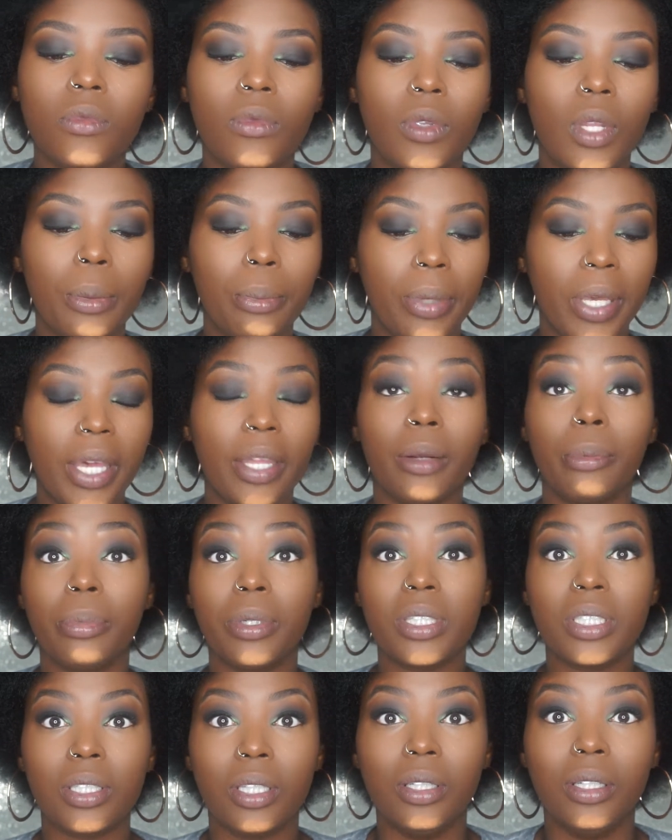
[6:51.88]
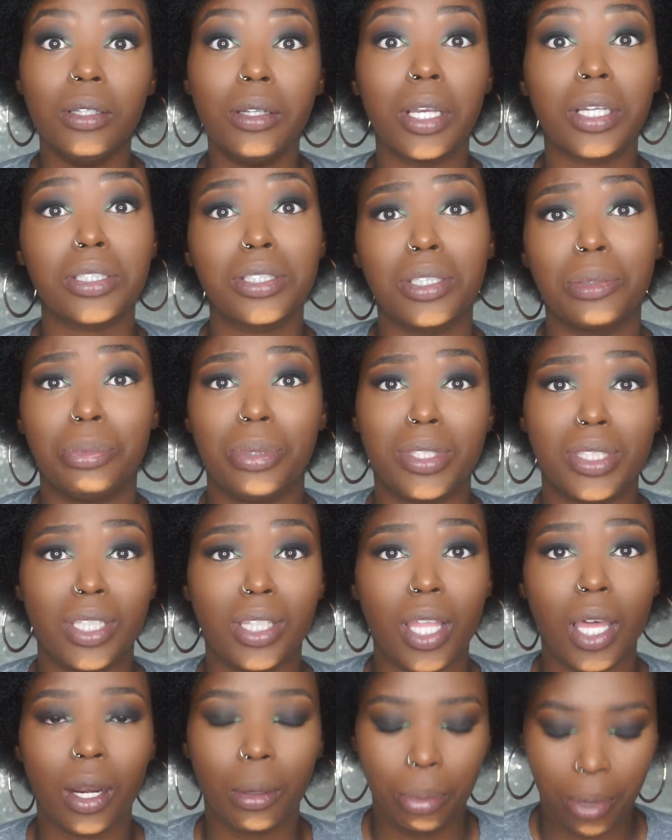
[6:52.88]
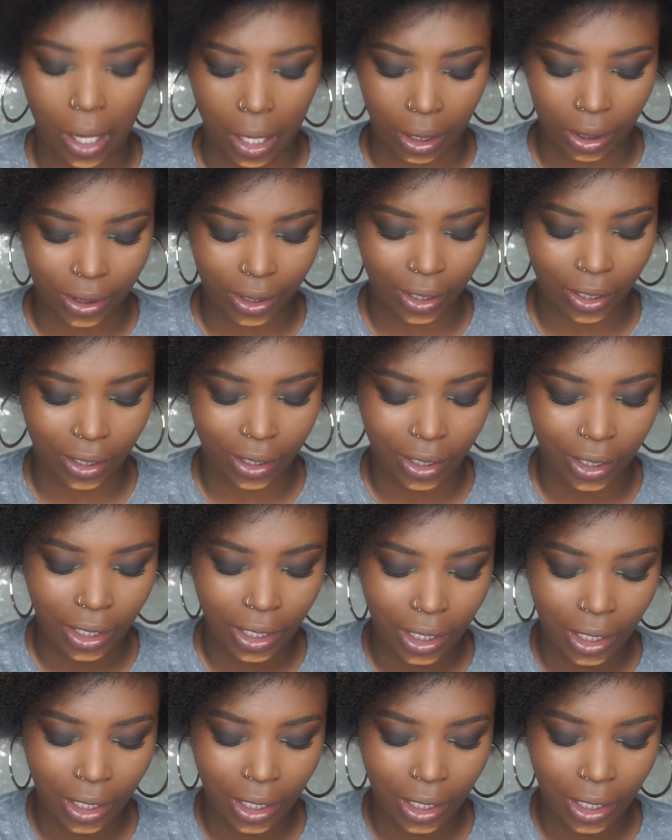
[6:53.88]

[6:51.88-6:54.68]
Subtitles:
Not bad. It actually puts a lot of product on.